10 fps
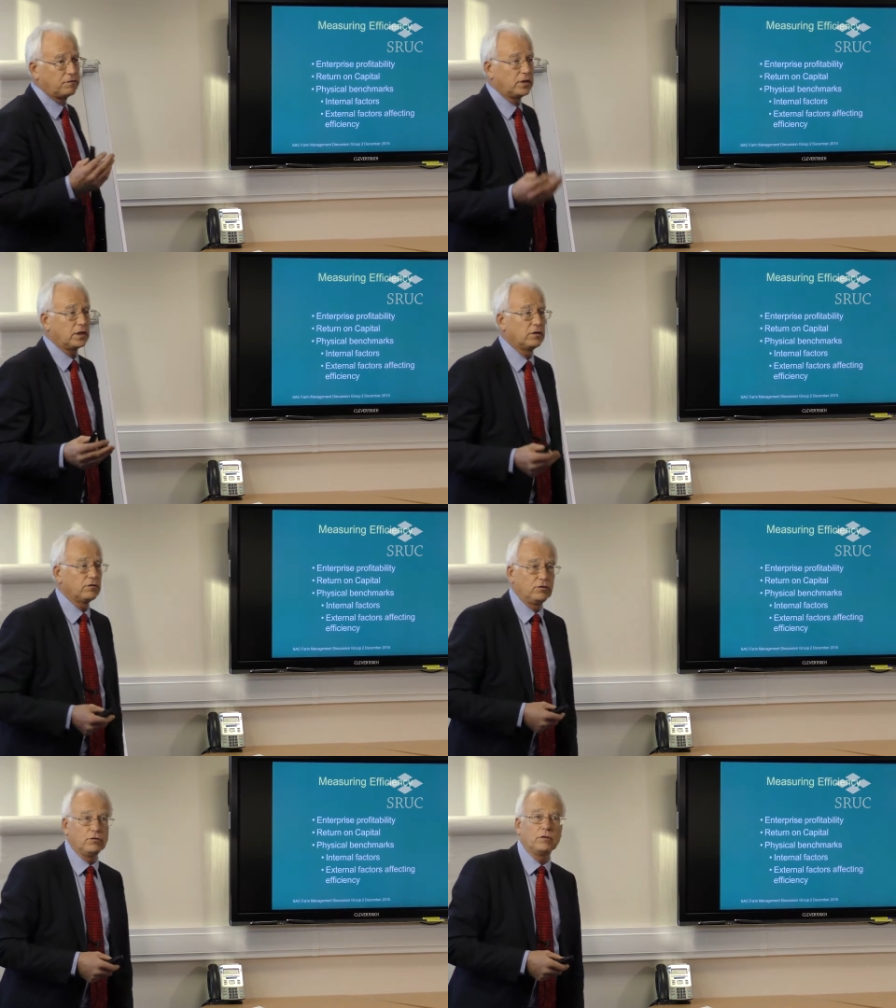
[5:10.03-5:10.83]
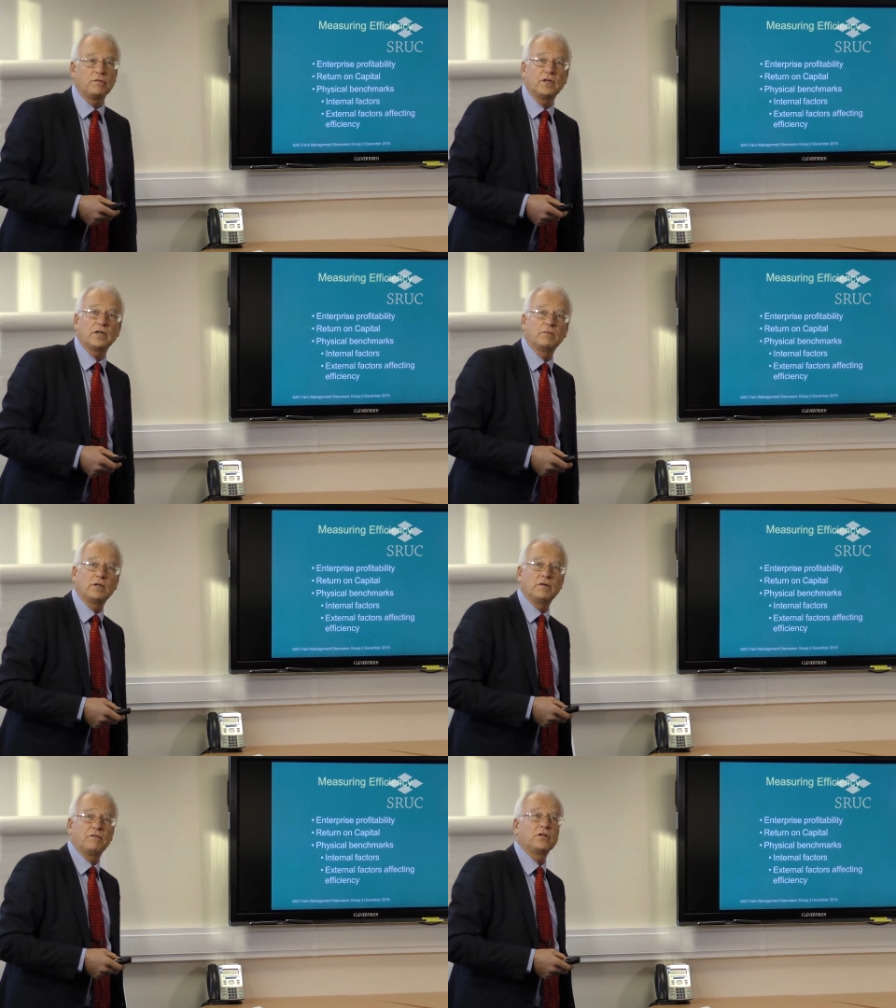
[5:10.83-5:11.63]
factors do affect
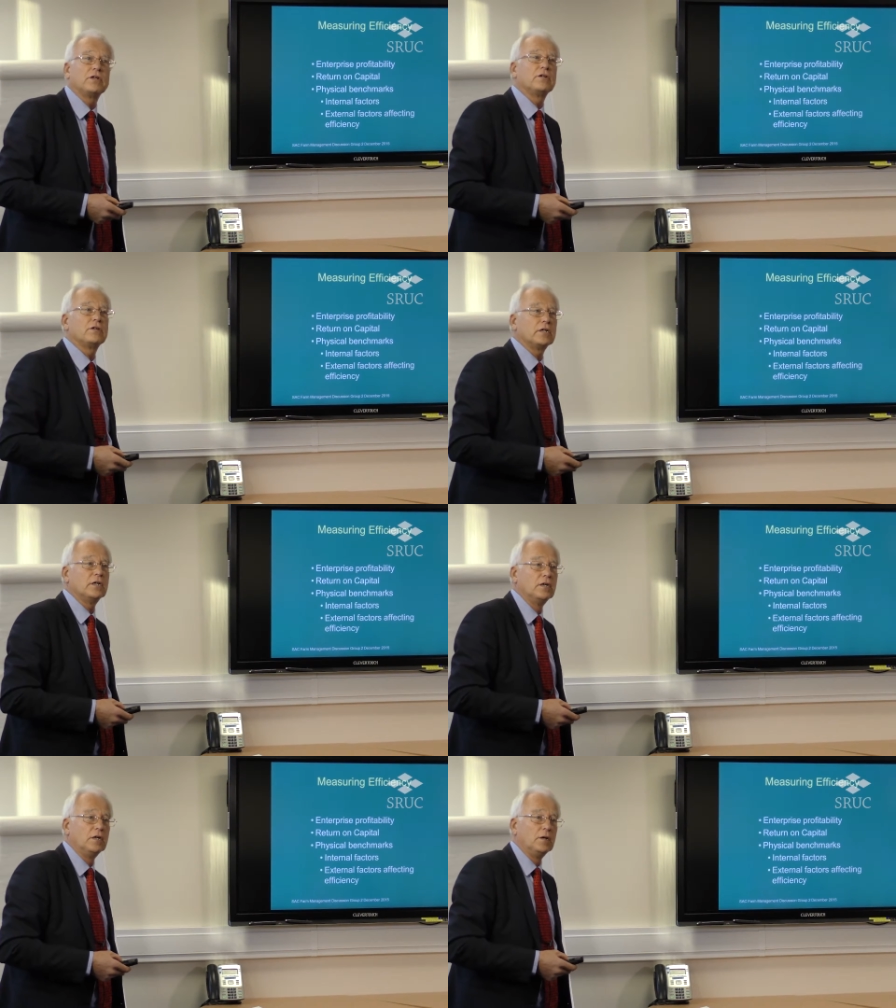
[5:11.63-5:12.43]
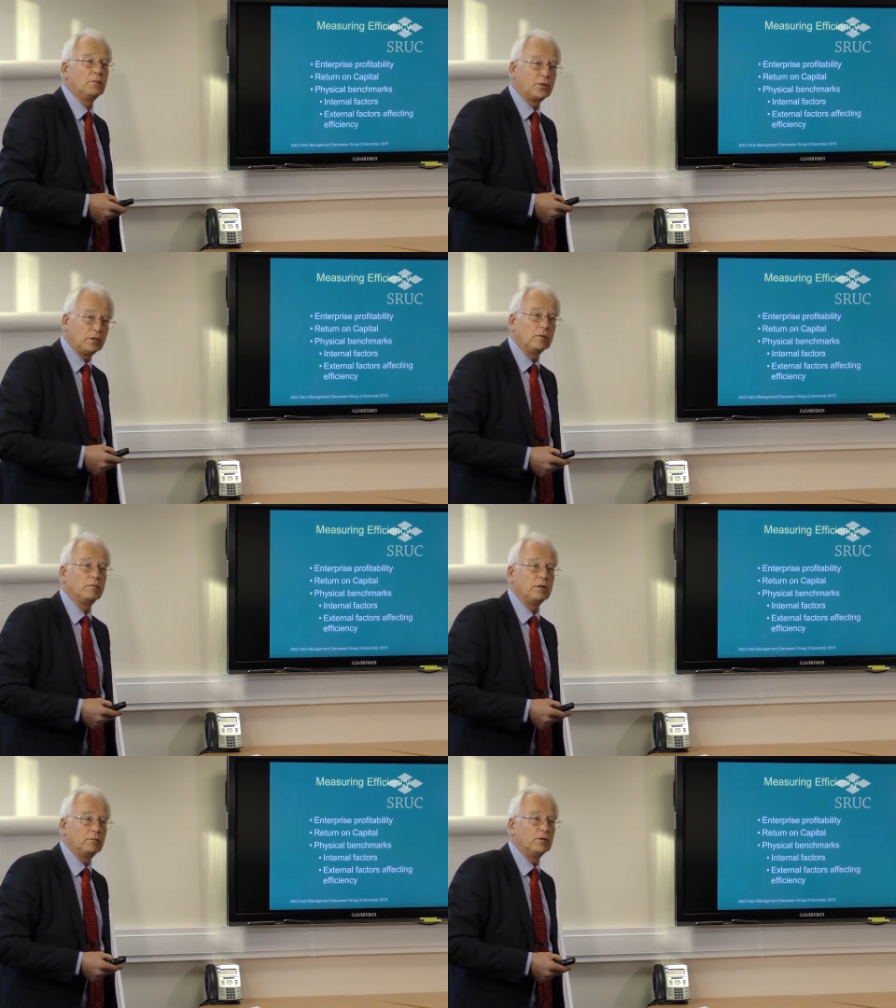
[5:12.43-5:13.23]
my efficiency
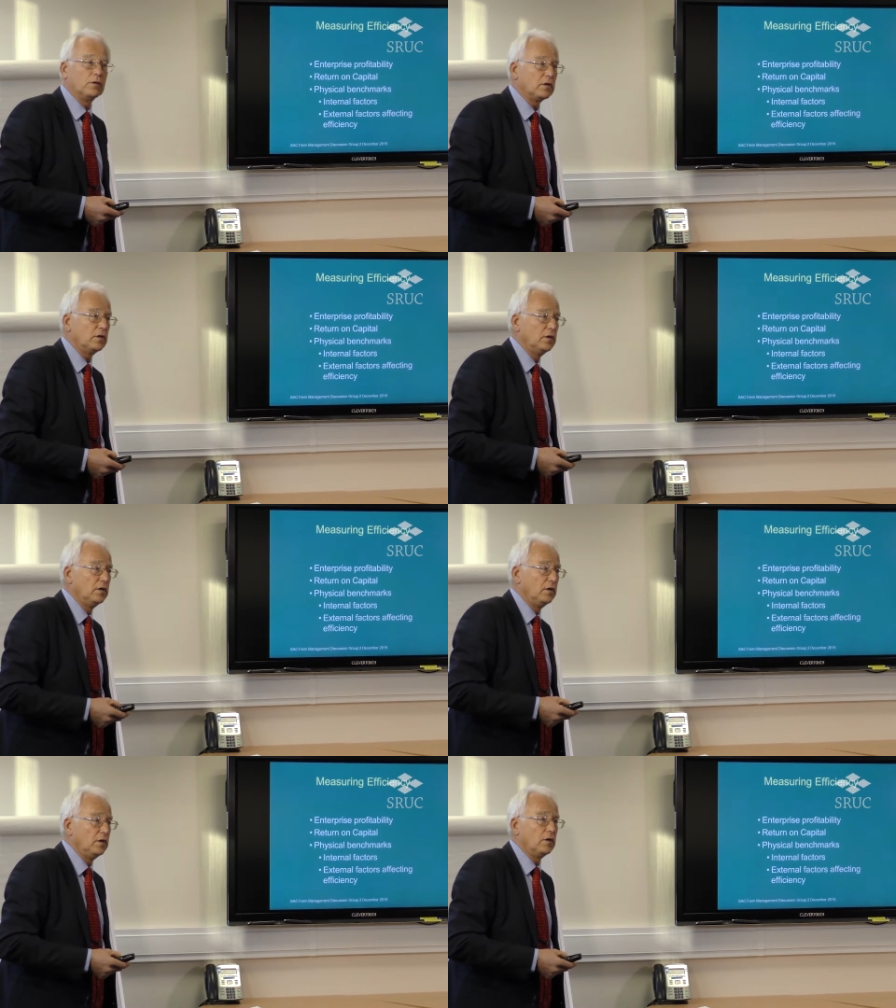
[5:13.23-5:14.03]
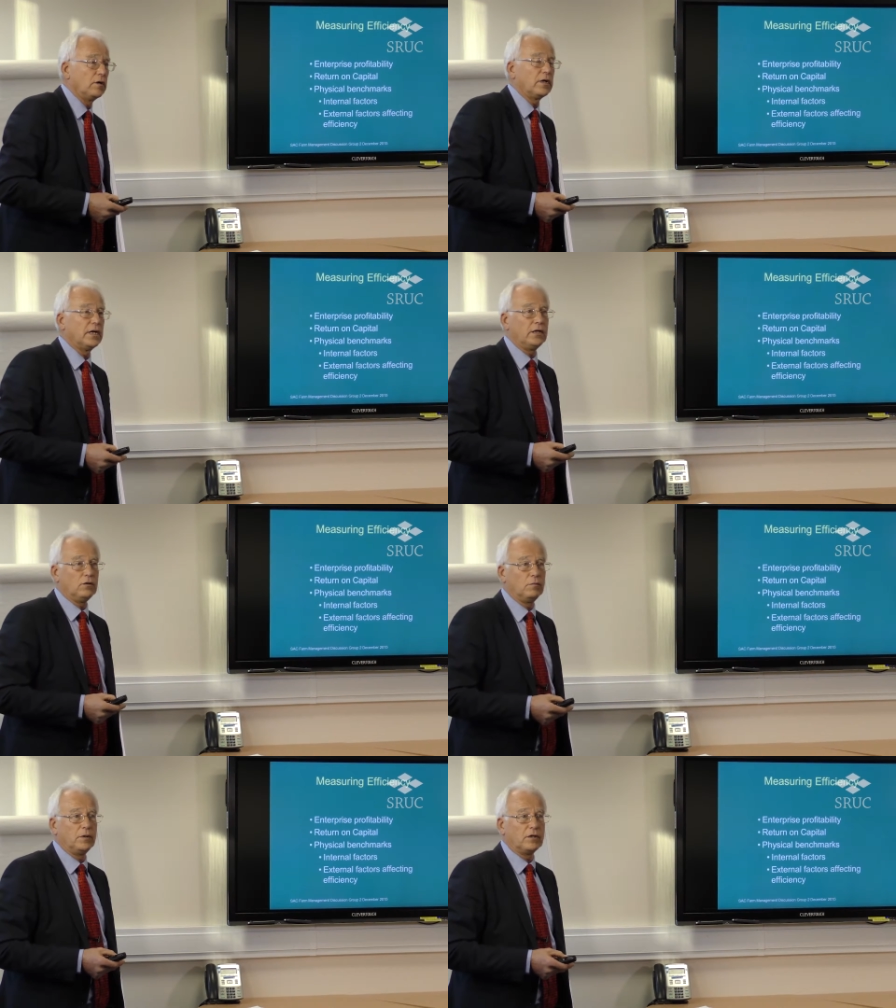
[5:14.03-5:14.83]
probably more on an
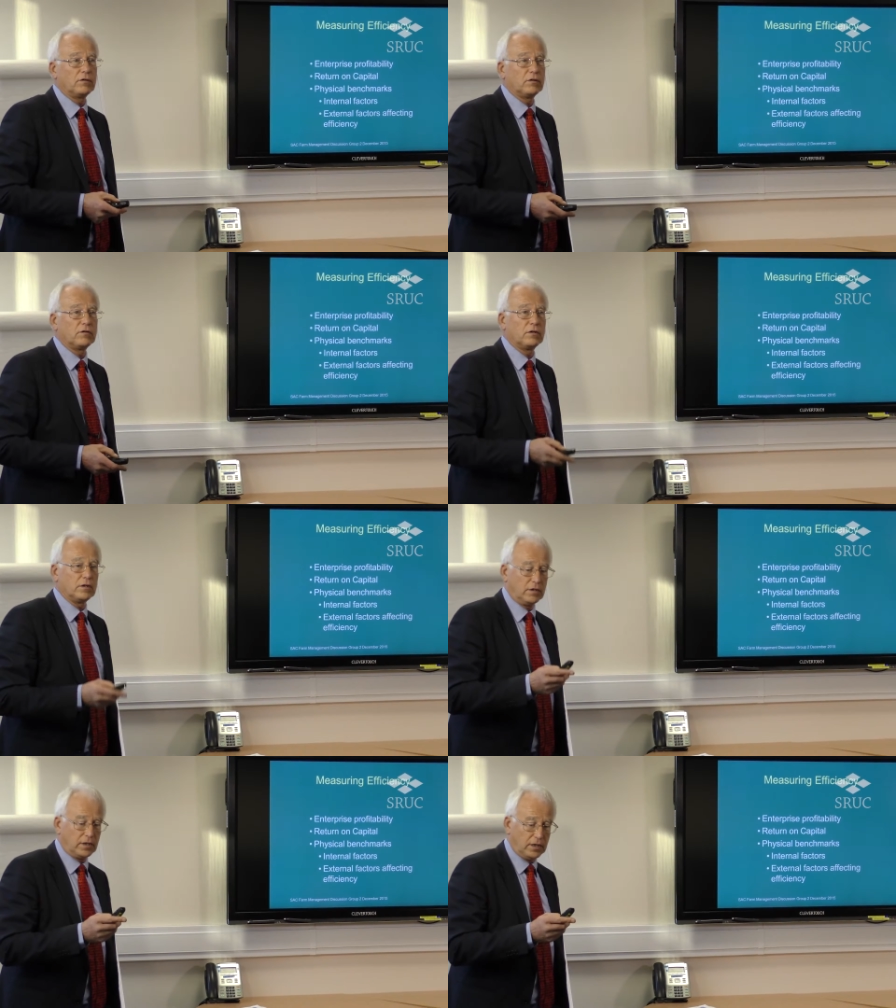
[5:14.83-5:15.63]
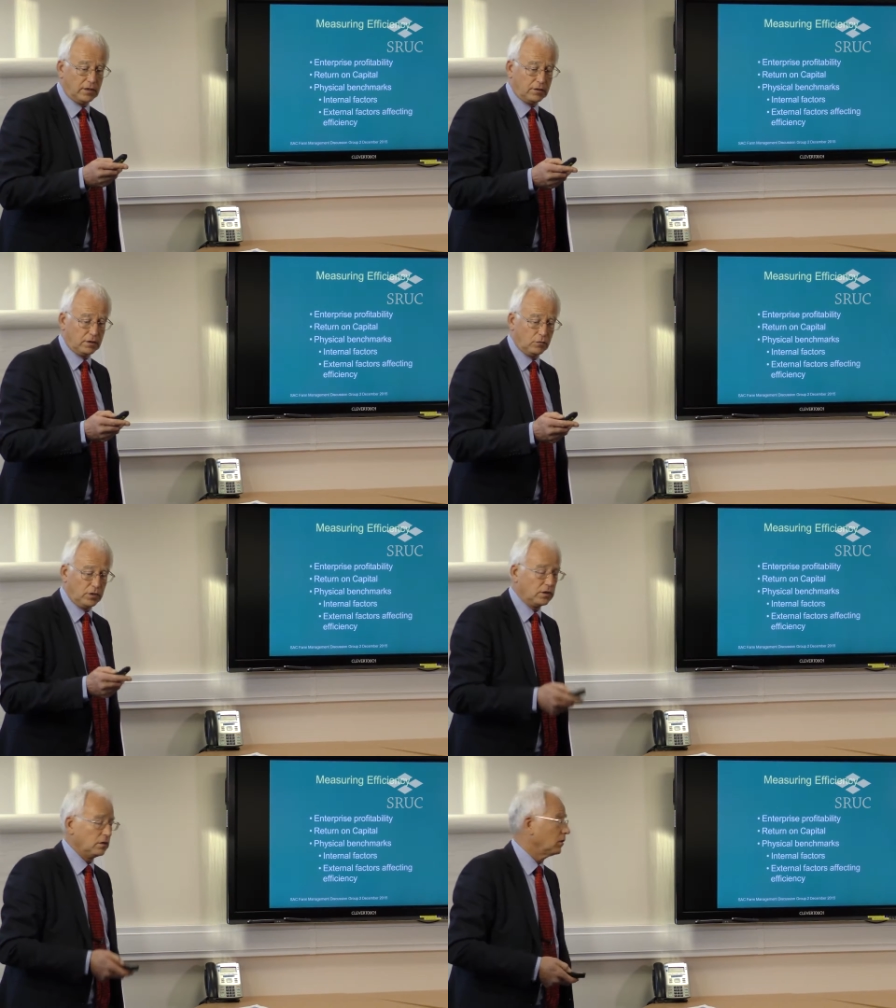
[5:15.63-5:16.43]
annual basis than anything
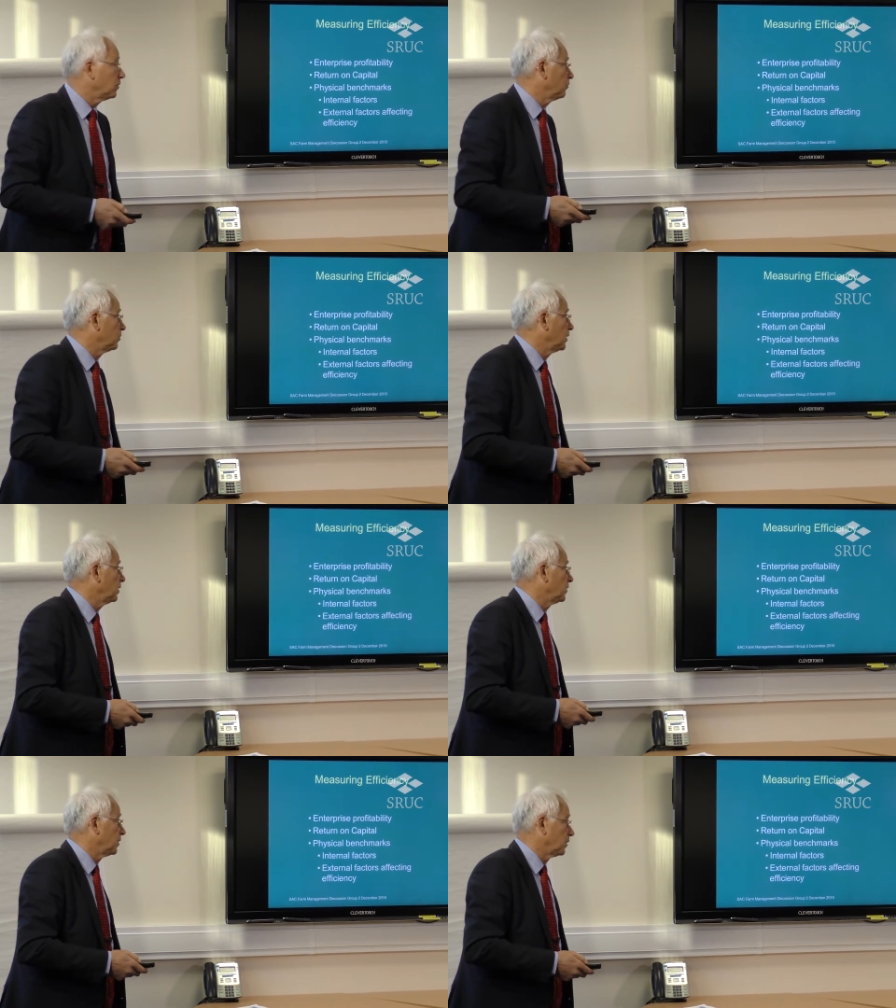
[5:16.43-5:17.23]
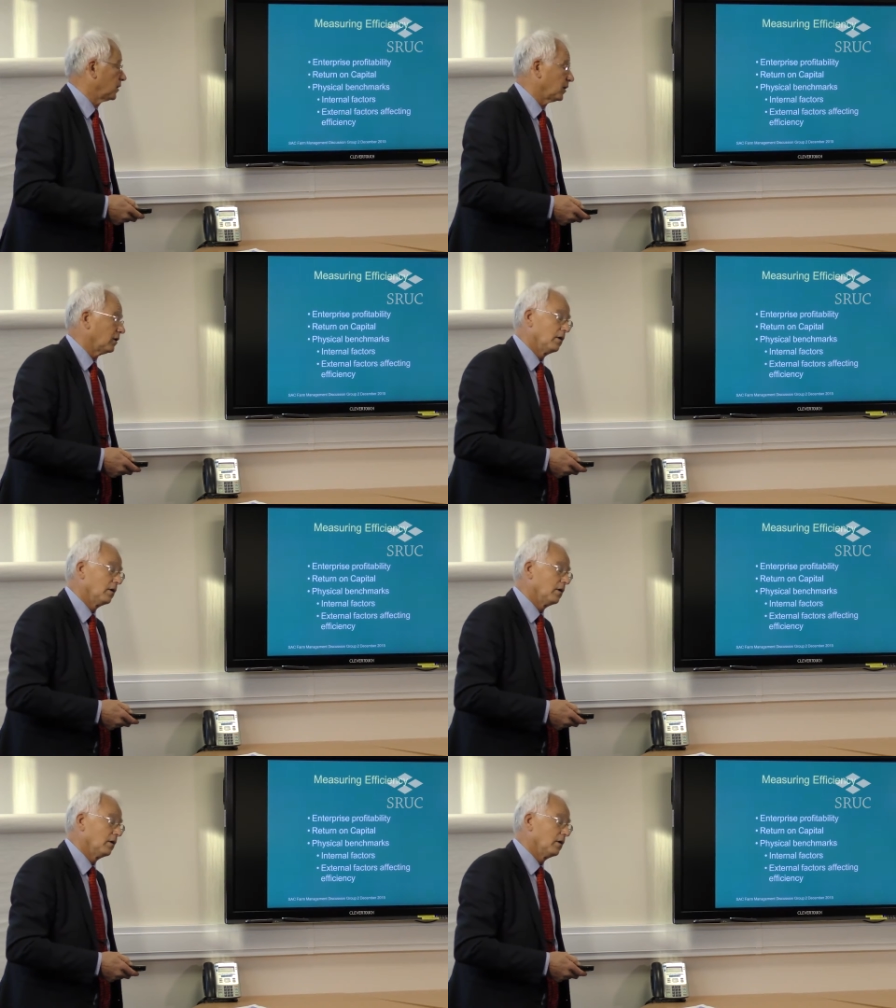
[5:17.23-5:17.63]
we can do internally.